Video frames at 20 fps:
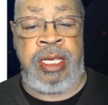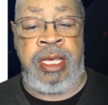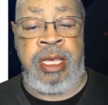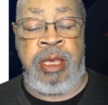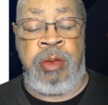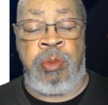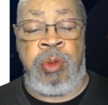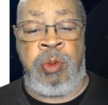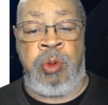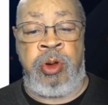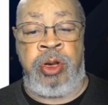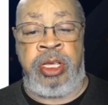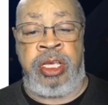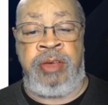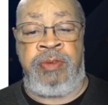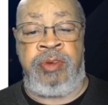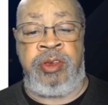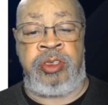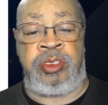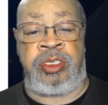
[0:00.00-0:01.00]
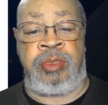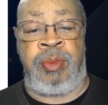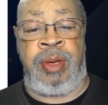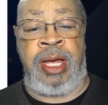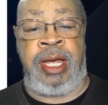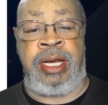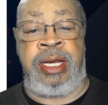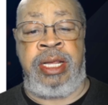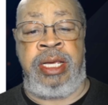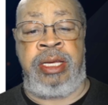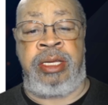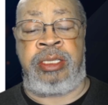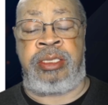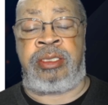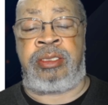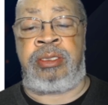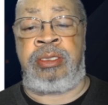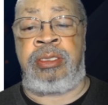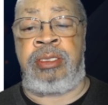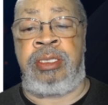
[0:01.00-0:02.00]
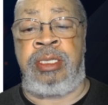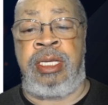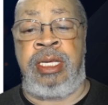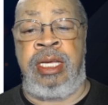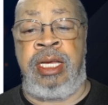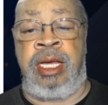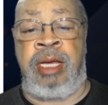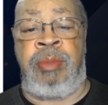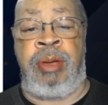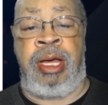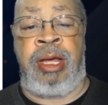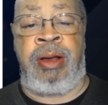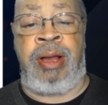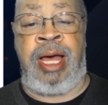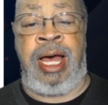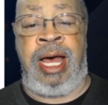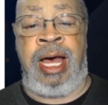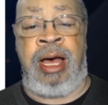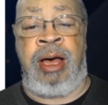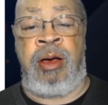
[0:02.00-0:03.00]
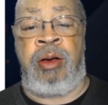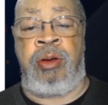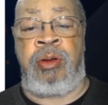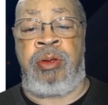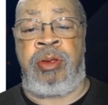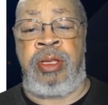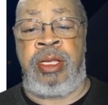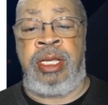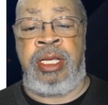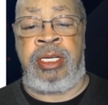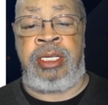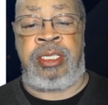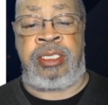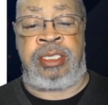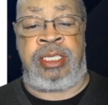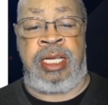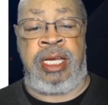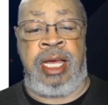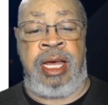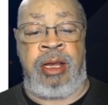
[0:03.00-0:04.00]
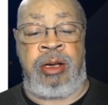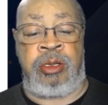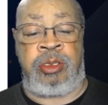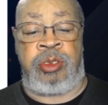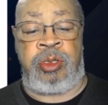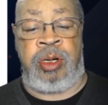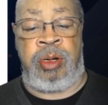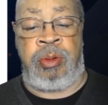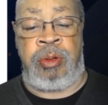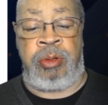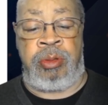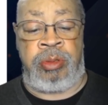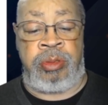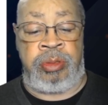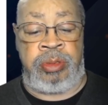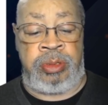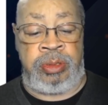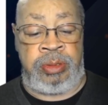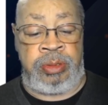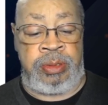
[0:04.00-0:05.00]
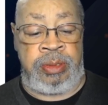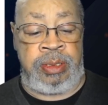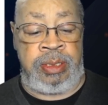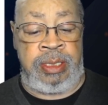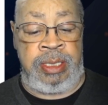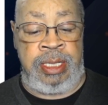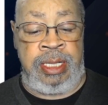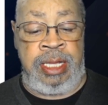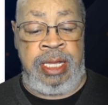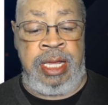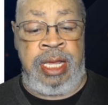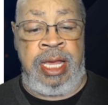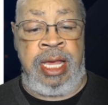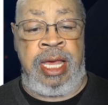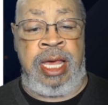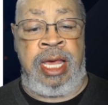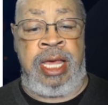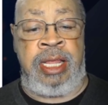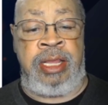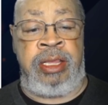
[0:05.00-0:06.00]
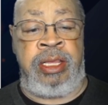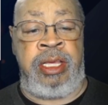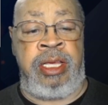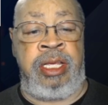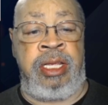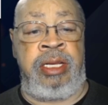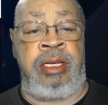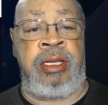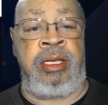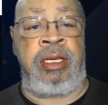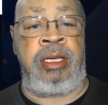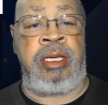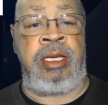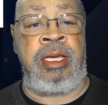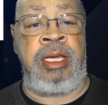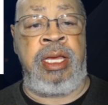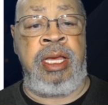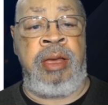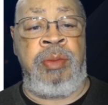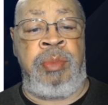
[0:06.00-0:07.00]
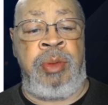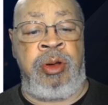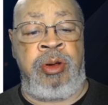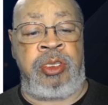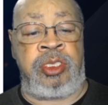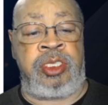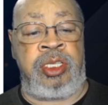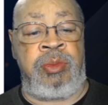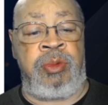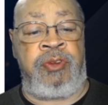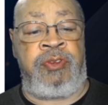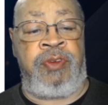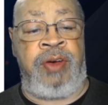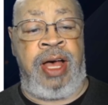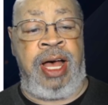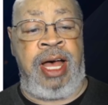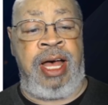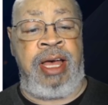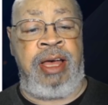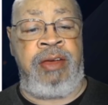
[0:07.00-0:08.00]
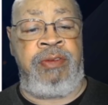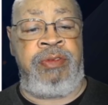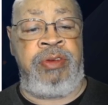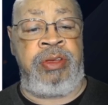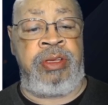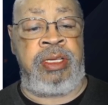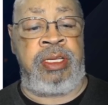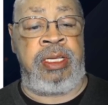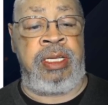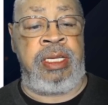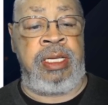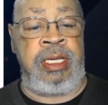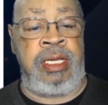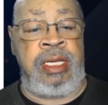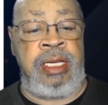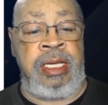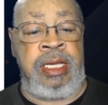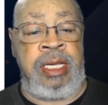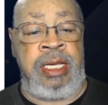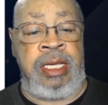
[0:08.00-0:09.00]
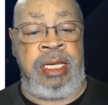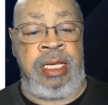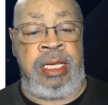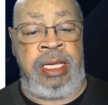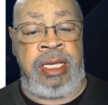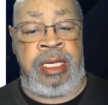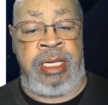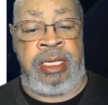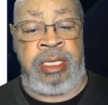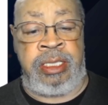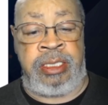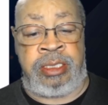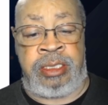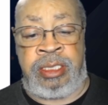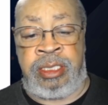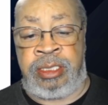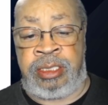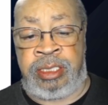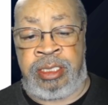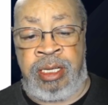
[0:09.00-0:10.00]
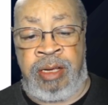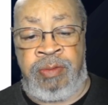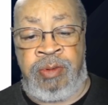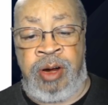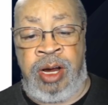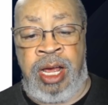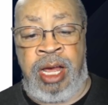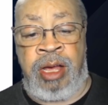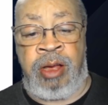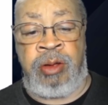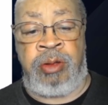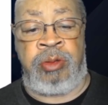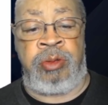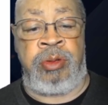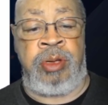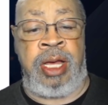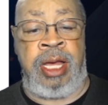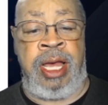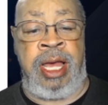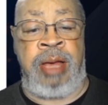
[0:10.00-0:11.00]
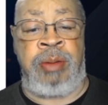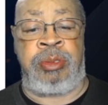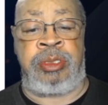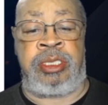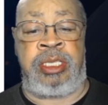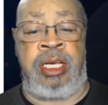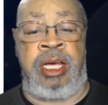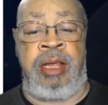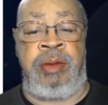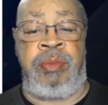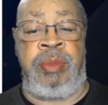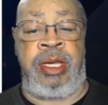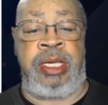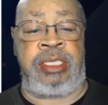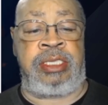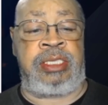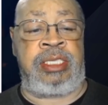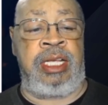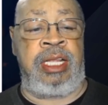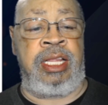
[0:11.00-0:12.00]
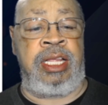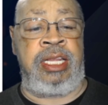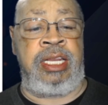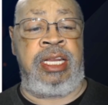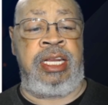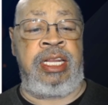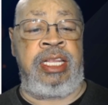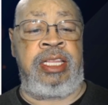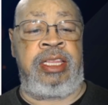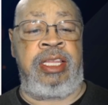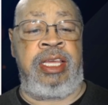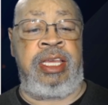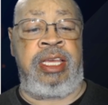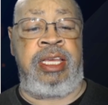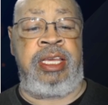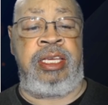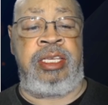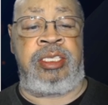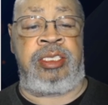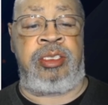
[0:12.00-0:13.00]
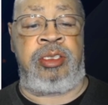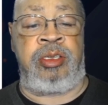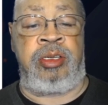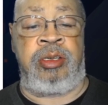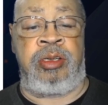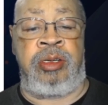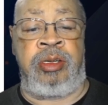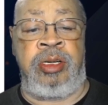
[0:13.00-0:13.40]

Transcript: We want to give you some ideas about how to stay out of trouble. And then bonus number five is discover how Amazon makes selling anything easier